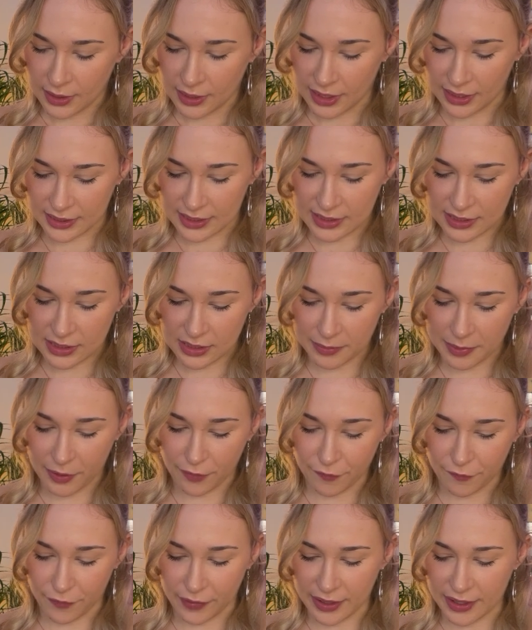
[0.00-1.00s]
Like, this is
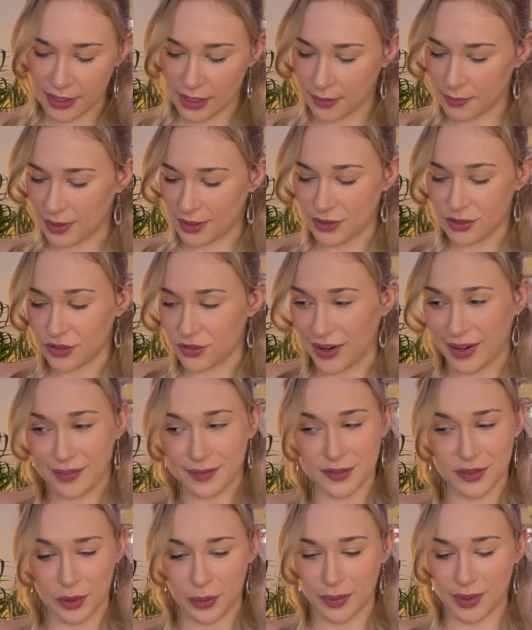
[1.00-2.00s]
about freedom and
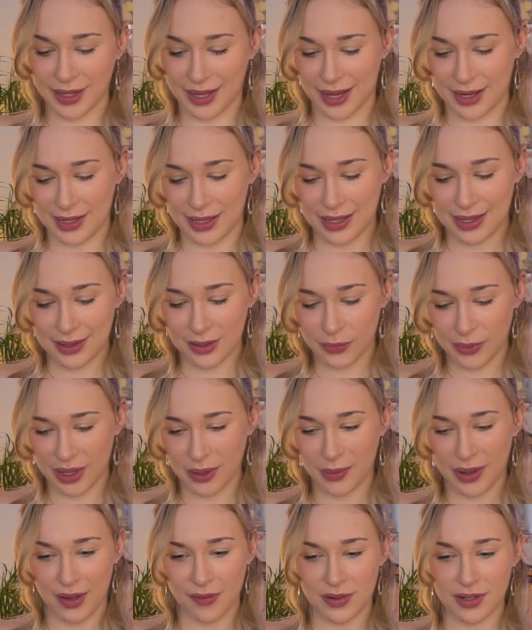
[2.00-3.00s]
strength. So again, either way,
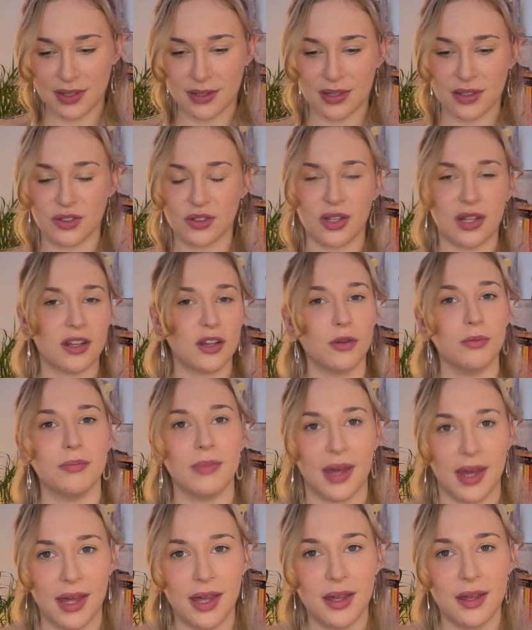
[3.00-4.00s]
whatever decision that you
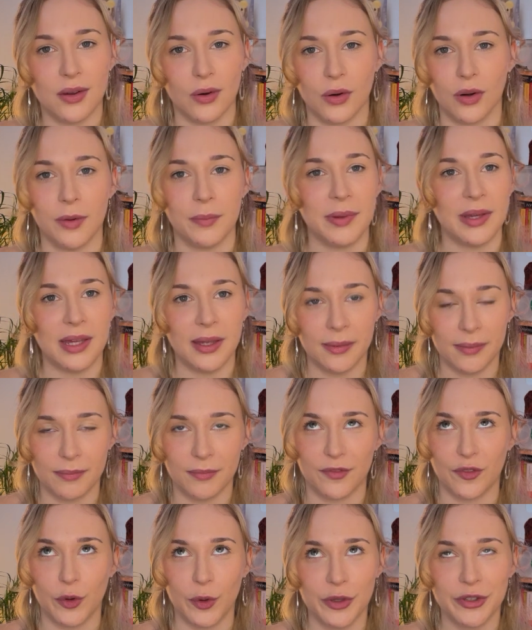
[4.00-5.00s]
make or being
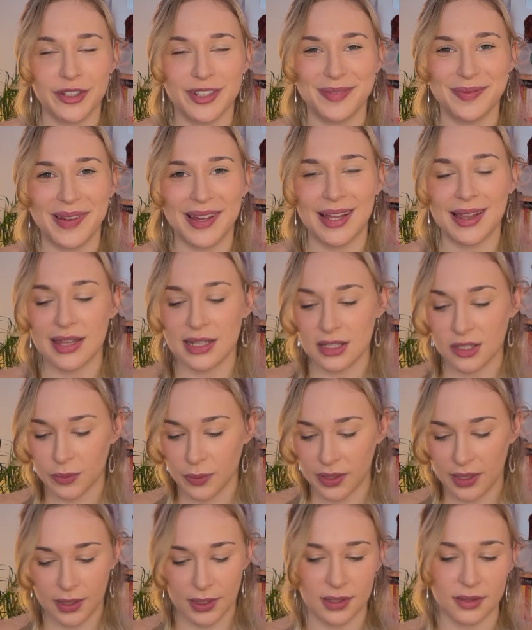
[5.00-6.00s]
forced to make this
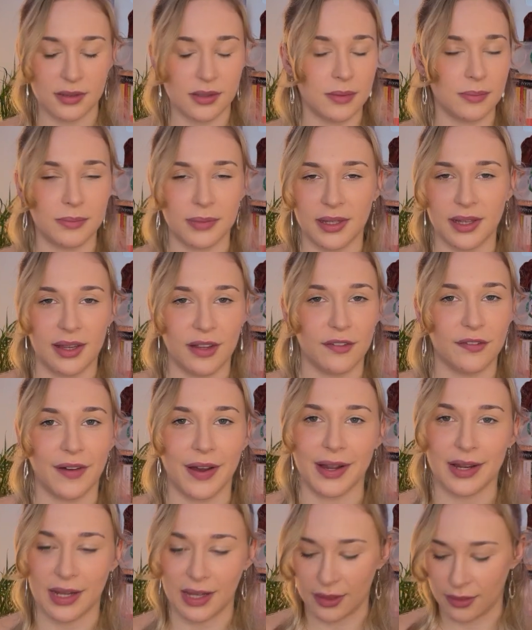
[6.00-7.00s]
week is completely
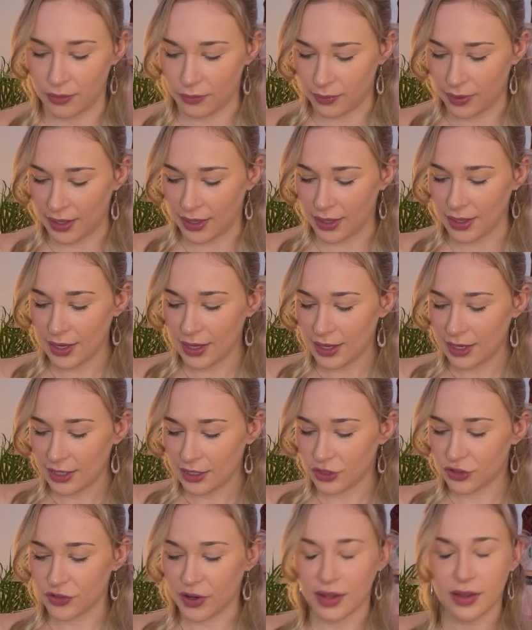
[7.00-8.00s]
fine either way.
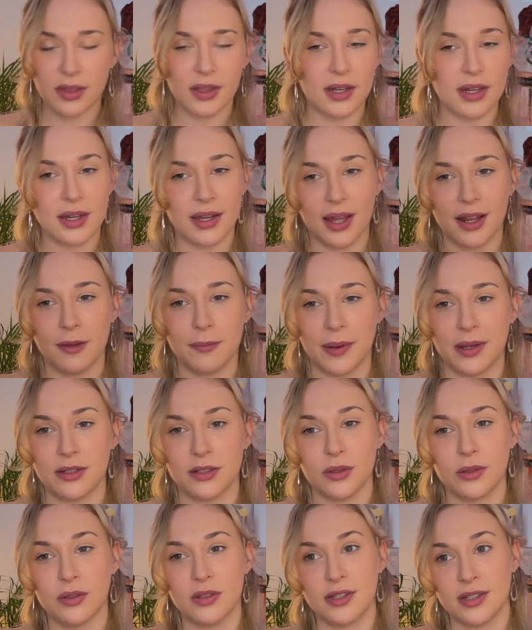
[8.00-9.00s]
Strength in the Nine of
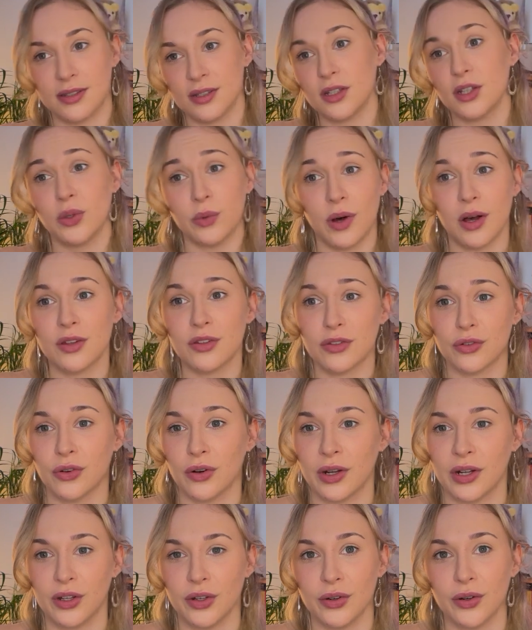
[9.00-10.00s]
Pentacles says that you are
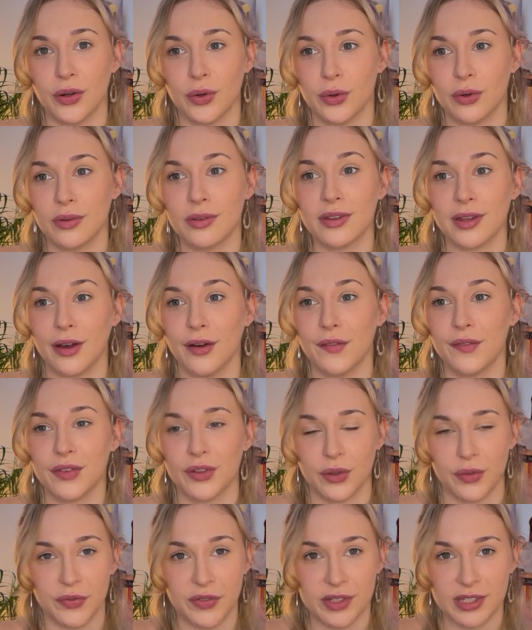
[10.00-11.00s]
strong in your own self.
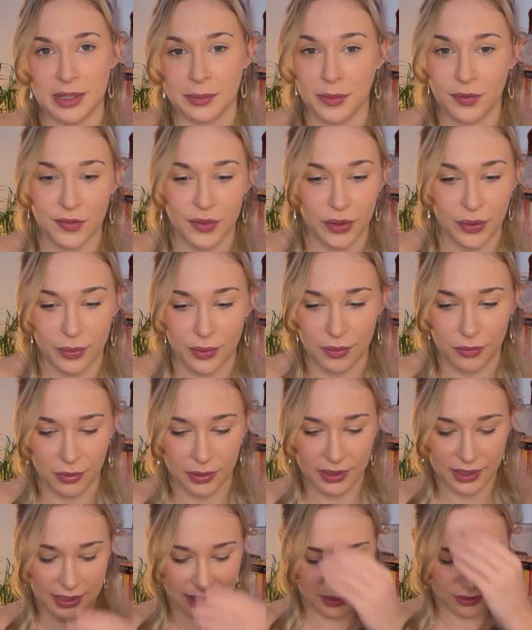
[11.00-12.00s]
So for some of you, it
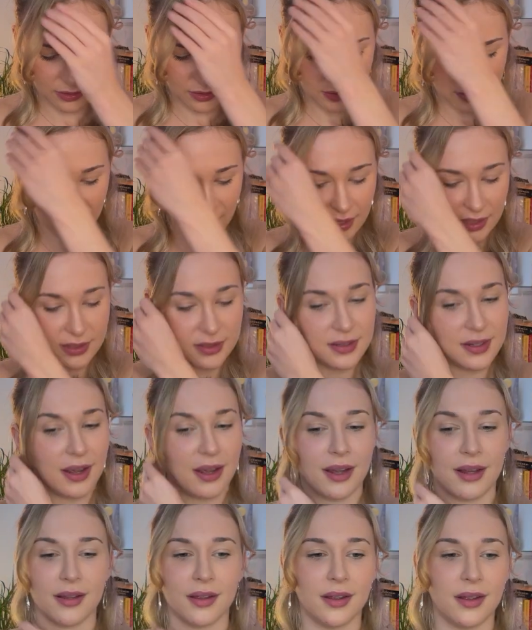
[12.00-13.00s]
really is just kind of
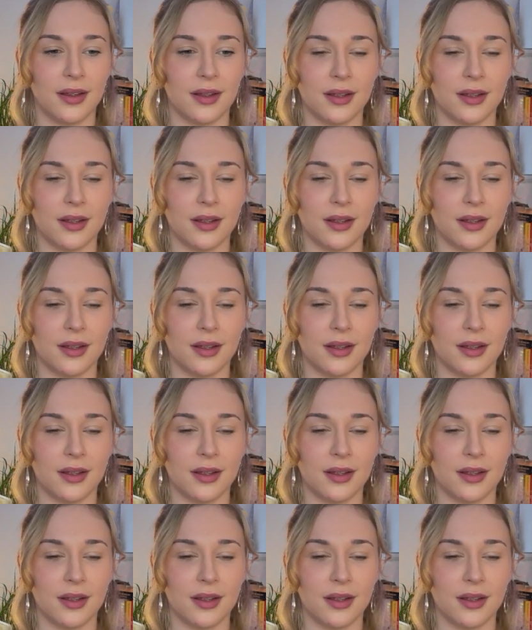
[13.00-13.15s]
saying